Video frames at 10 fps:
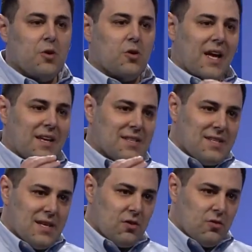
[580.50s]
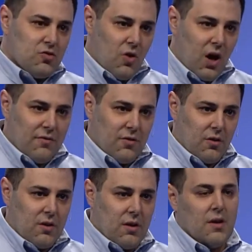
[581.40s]
and build a single
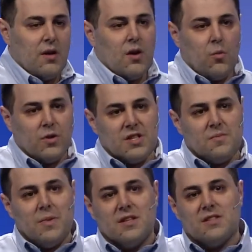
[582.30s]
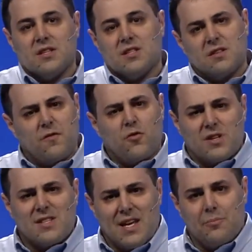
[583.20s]
driver. What this means is,
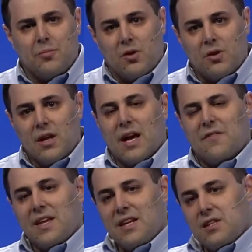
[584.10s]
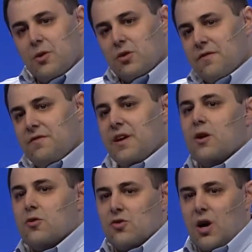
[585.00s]
for example, if they need to build a
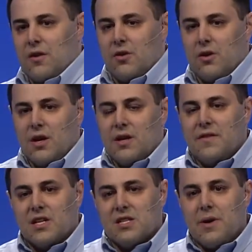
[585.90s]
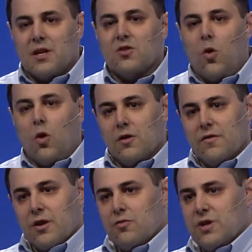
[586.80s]
video driver, they can spend
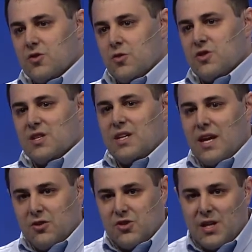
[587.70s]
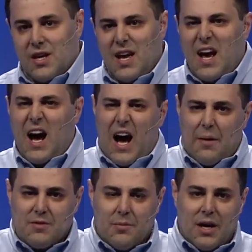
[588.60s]
all of their resources and energy
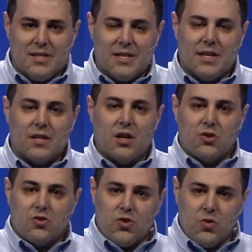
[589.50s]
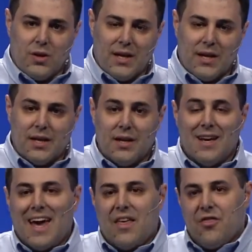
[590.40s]
optimizing it, tuning it,
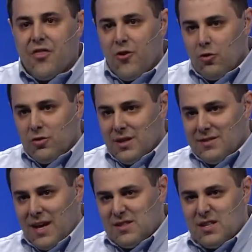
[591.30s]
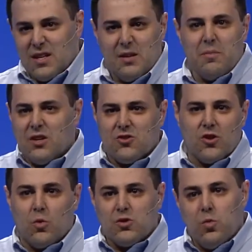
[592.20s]
and thoroughly testing it, making
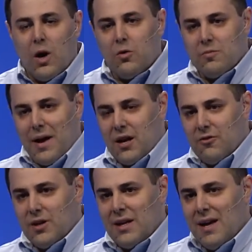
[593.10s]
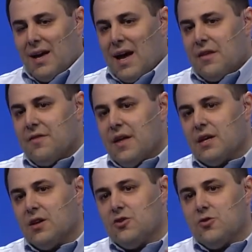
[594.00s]
sure it works well with battery, and
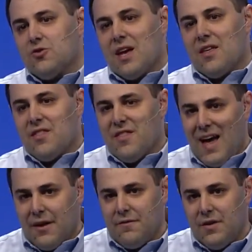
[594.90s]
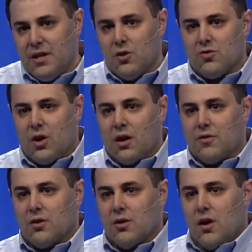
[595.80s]
they can use that video
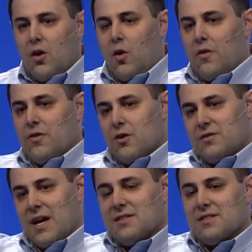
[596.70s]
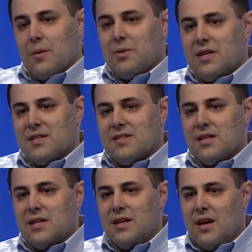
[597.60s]
driver on their desktop
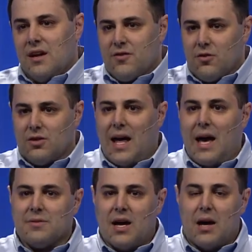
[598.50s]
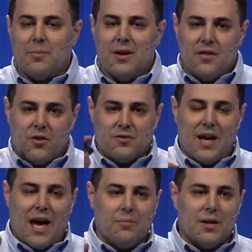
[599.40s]
PC, their laptop, their
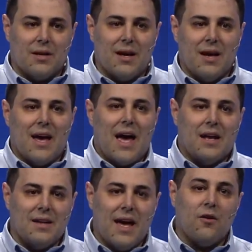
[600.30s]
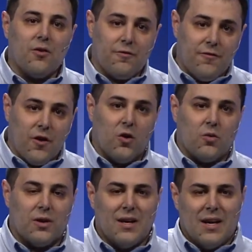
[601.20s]
tablet, and now their
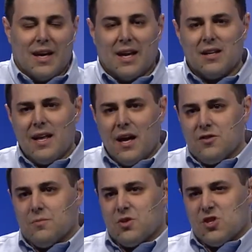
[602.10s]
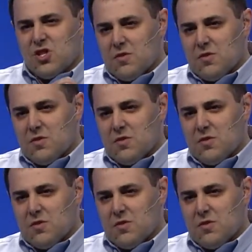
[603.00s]
phone. It allows them to